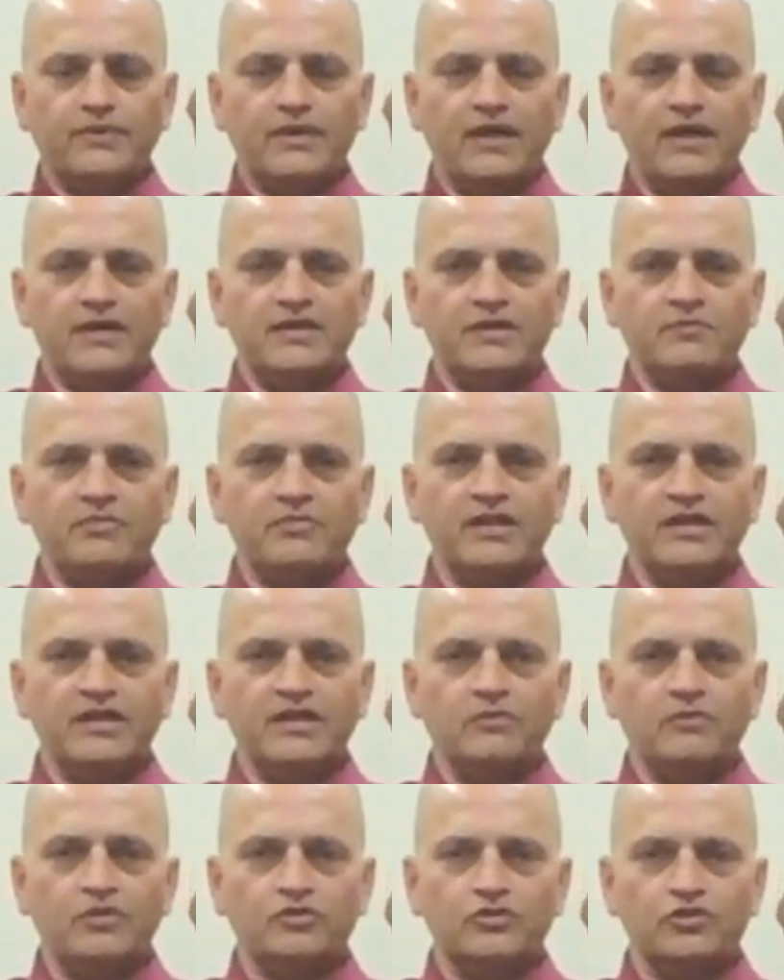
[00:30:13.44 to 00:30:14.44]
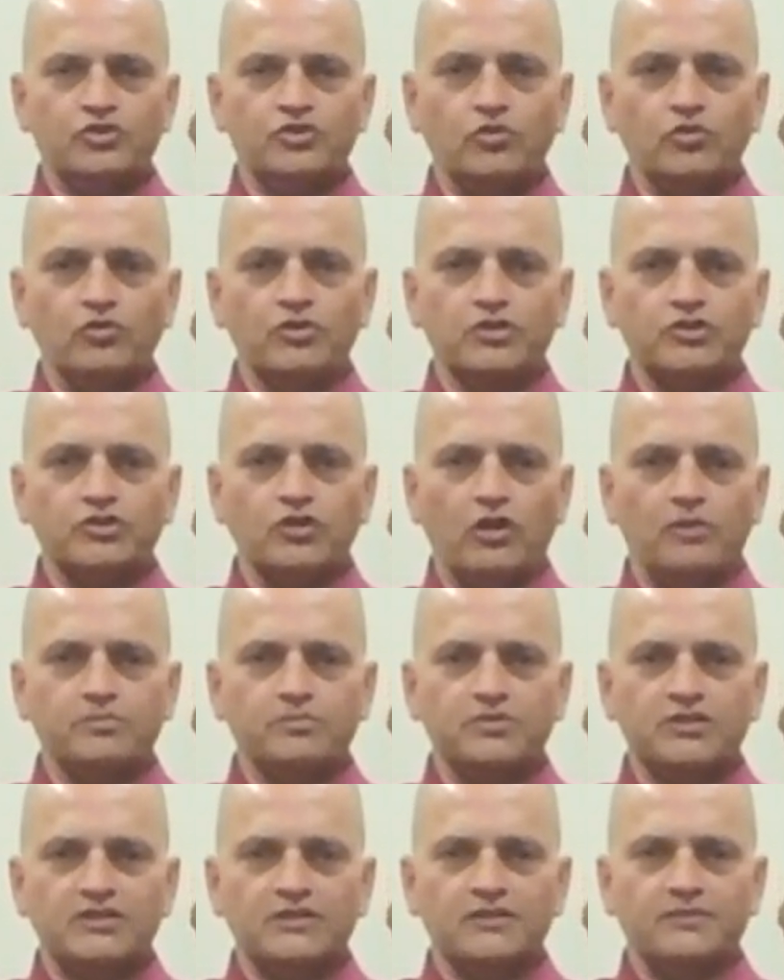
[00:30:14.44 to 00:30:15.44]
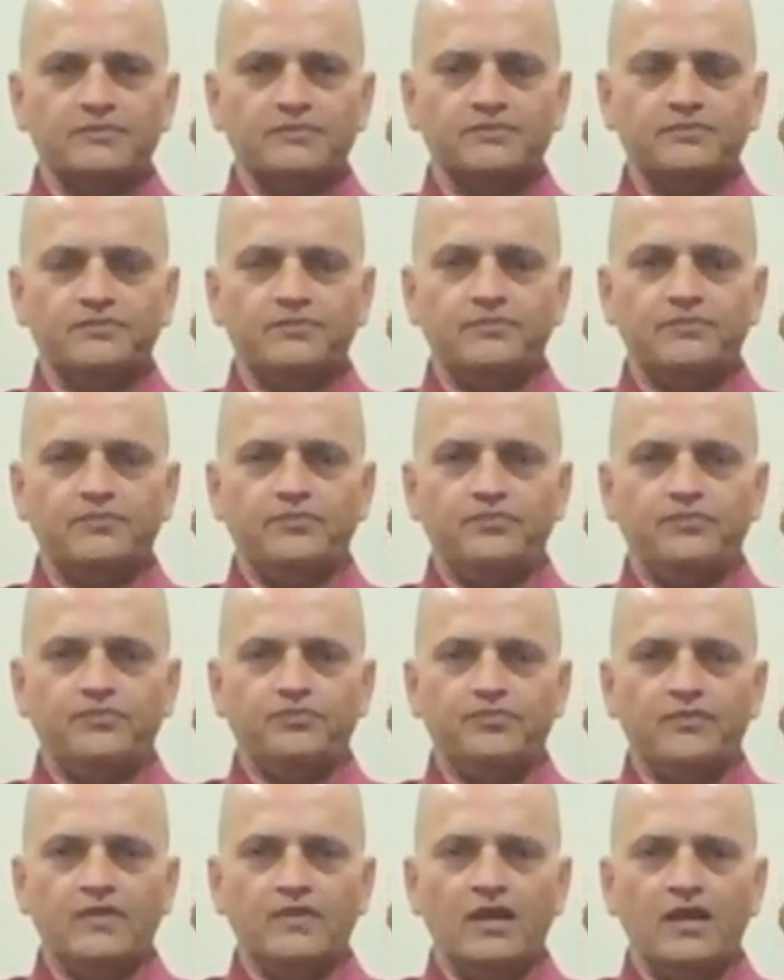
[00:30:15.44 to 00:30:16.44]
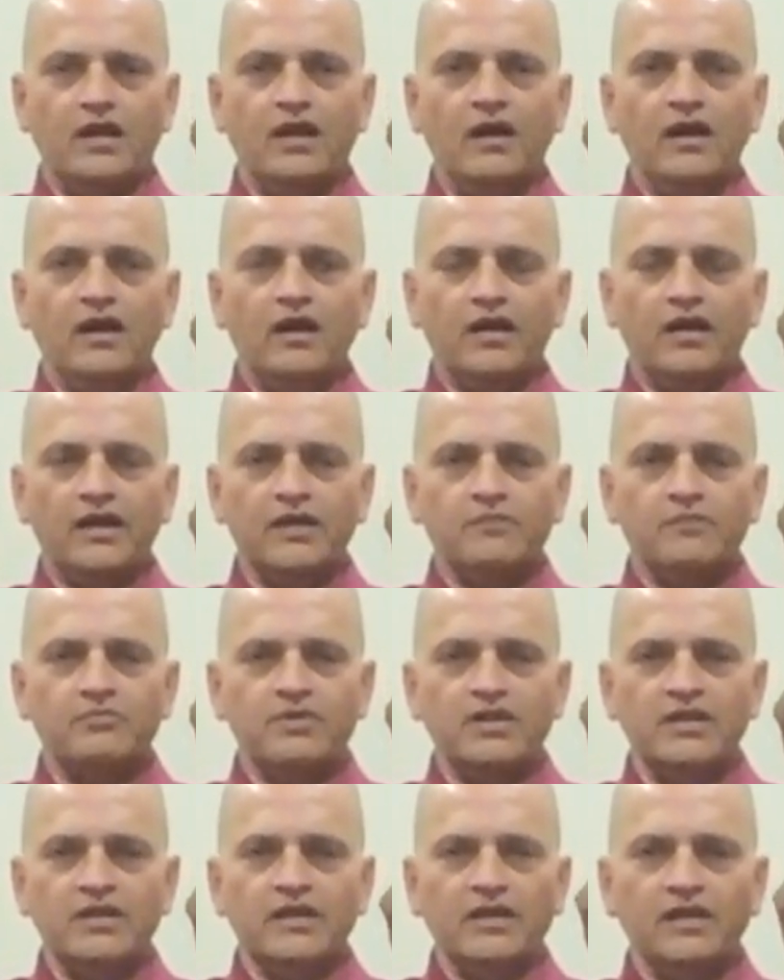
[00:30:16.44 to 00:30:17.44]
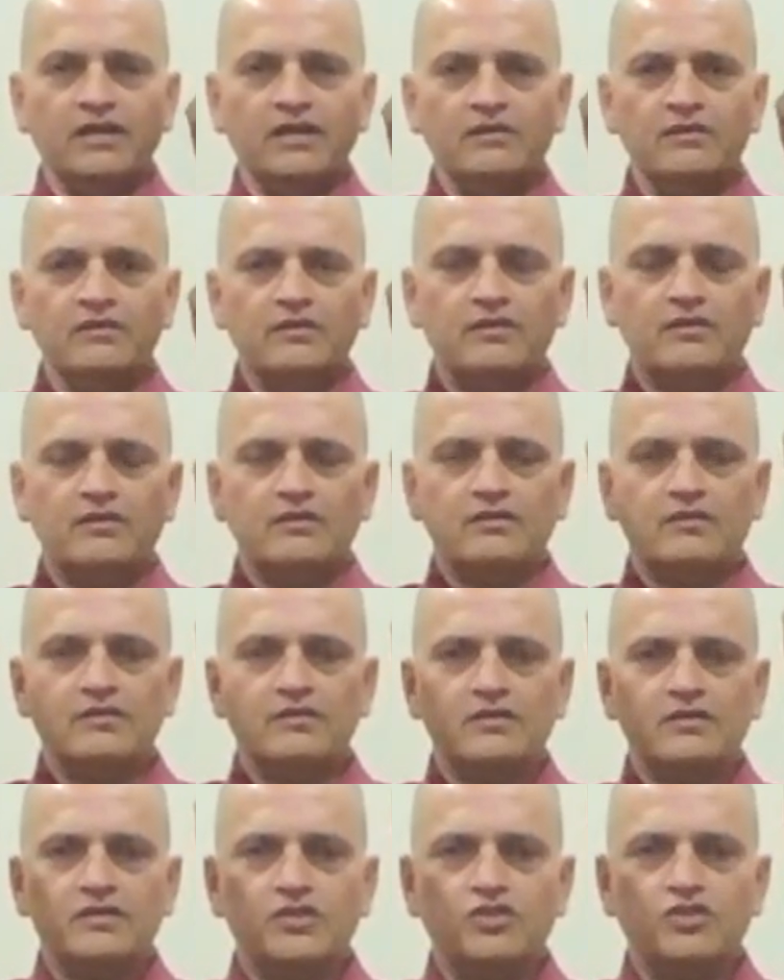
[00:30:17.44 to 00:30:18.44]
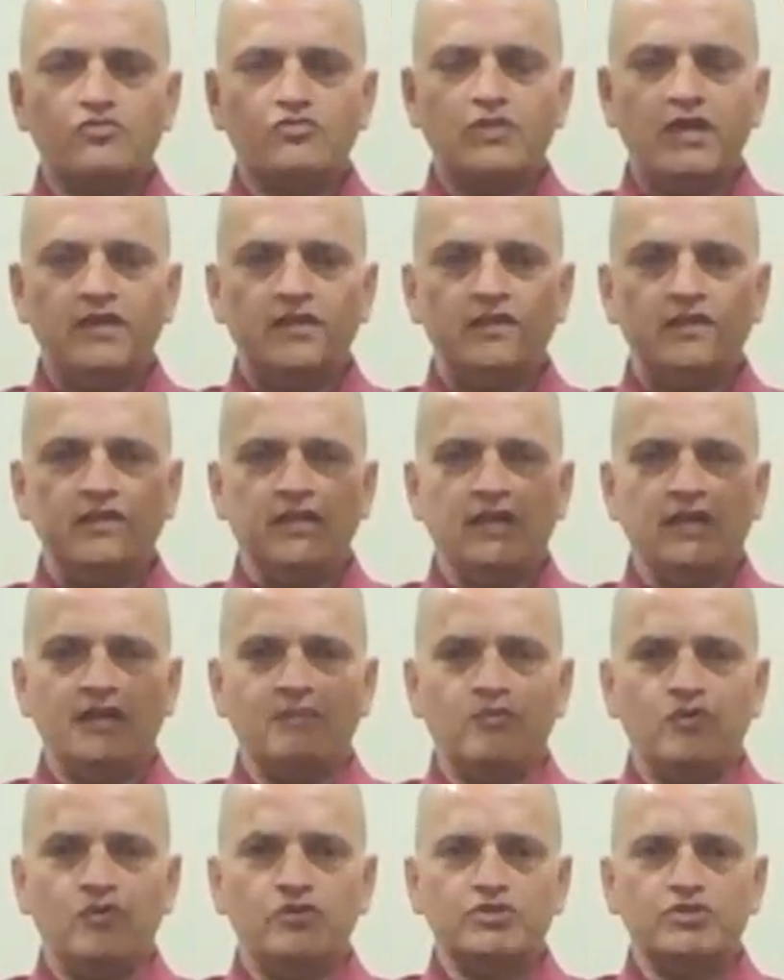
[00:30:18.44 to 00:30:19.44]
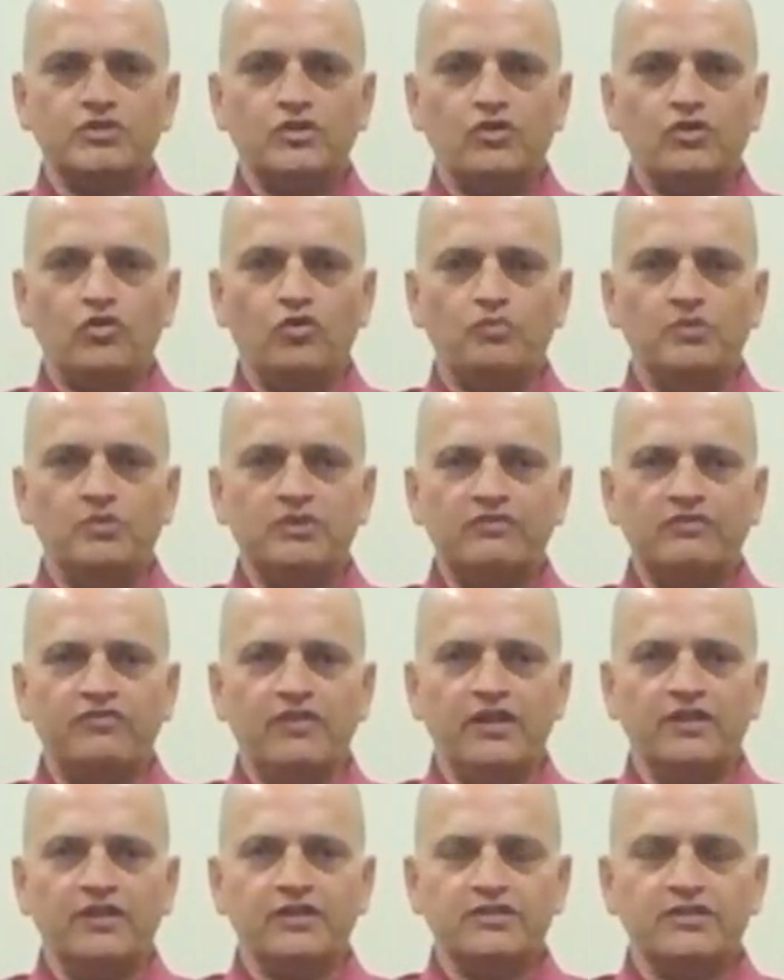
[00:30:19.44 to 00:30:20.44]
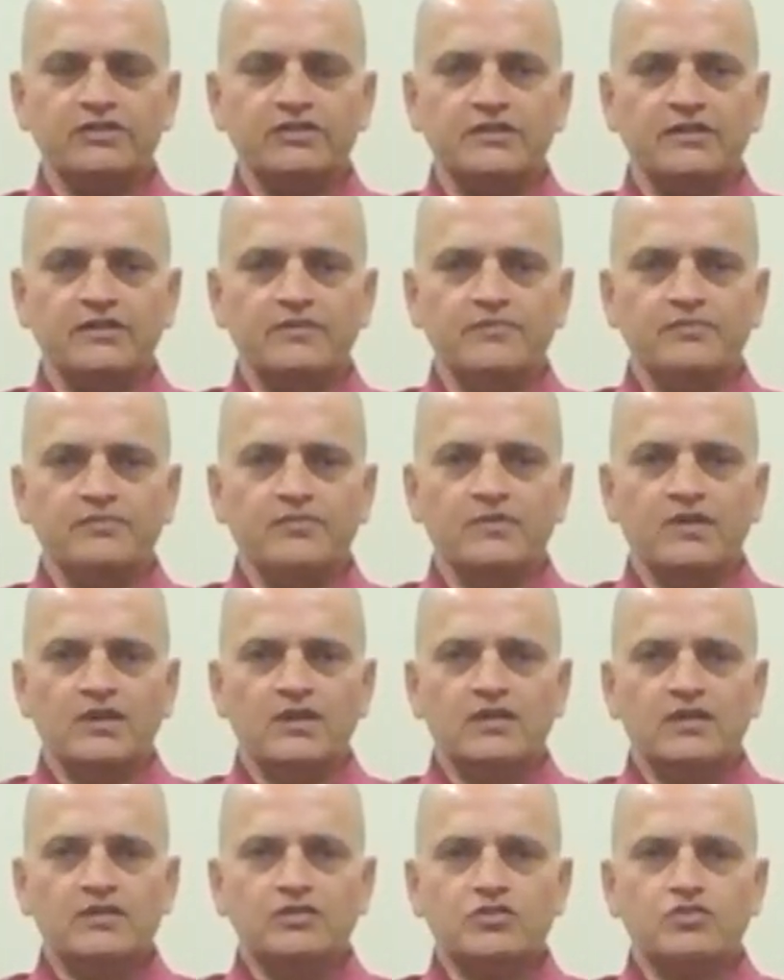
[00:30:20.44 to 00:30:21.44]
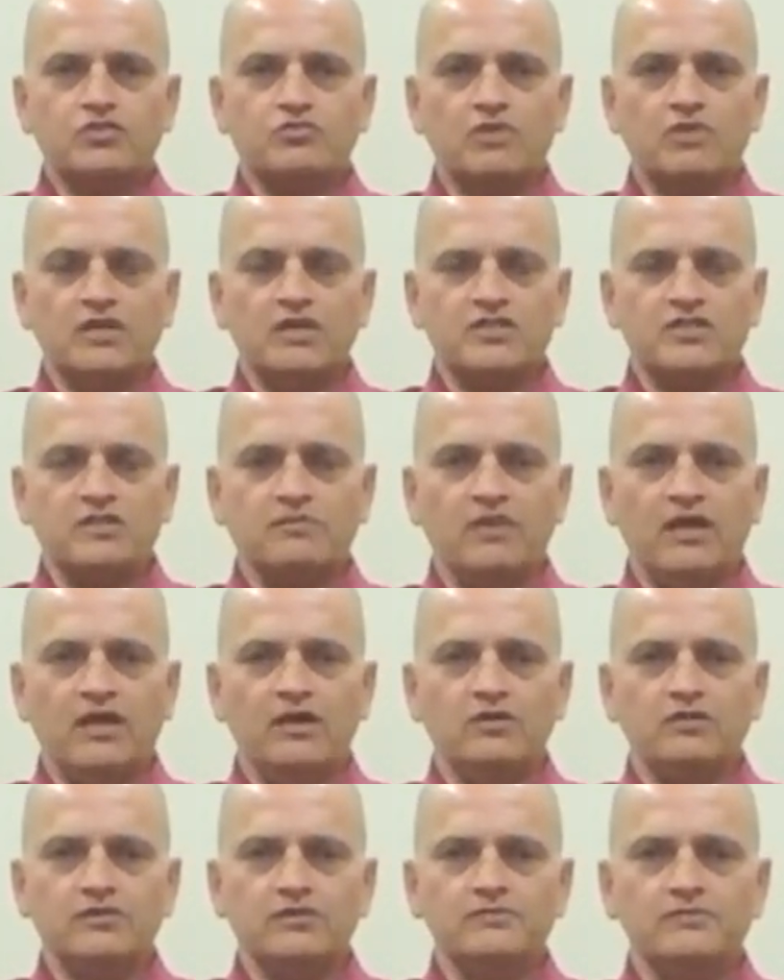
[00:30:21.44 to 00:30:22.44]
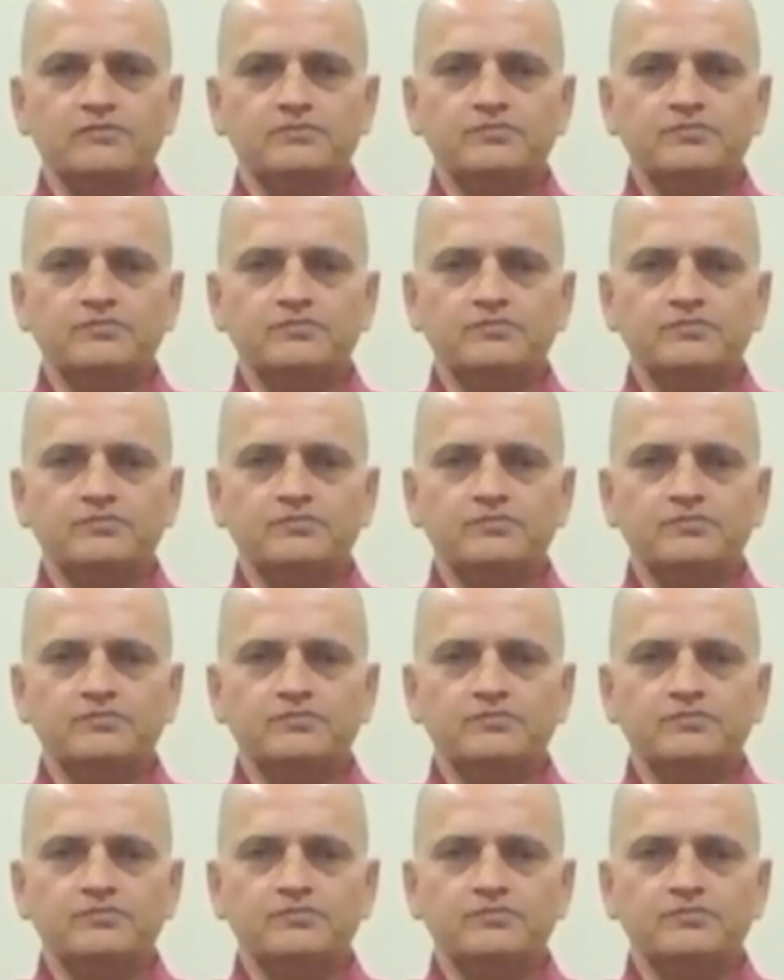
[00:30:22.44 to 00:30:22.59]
And then bring them on the shoulder tops. Again, breathing in, straighten the elbows, open the fingers, stretch them out.